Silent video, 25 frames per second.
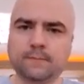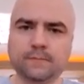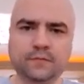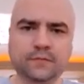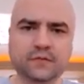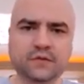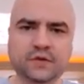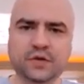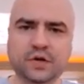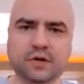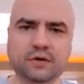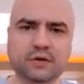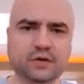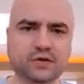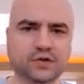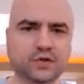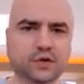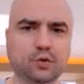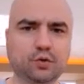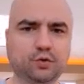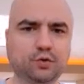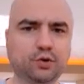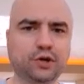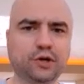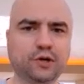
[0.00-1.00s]
There is
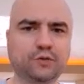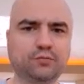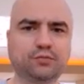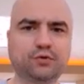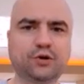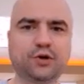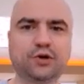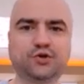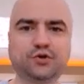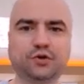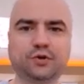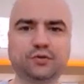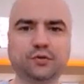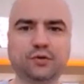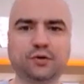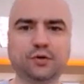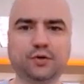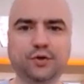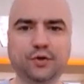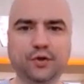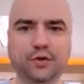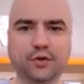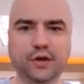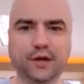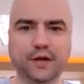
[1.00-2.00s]
no greater pleasure on earth
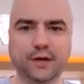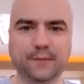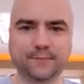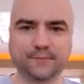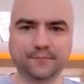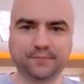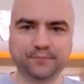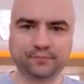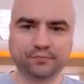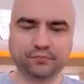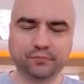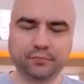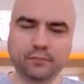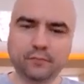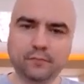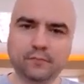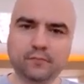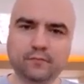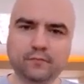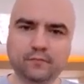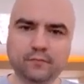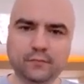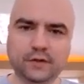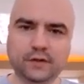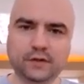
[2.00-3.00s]
than that.
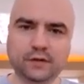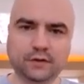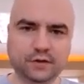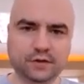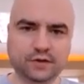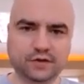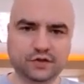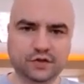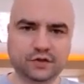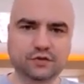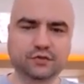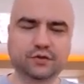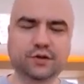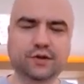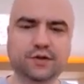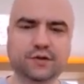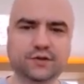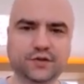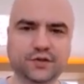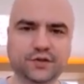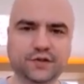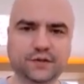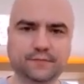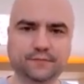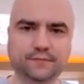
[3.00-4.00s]
It is the
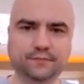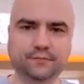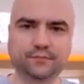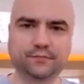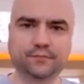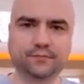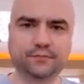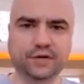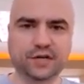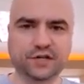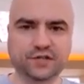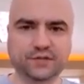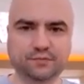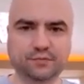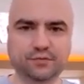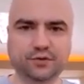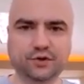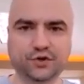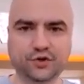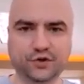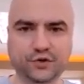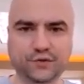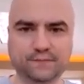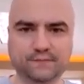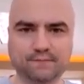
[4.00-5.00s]
cleanest, best
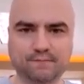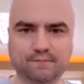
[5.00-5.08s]
pleasure.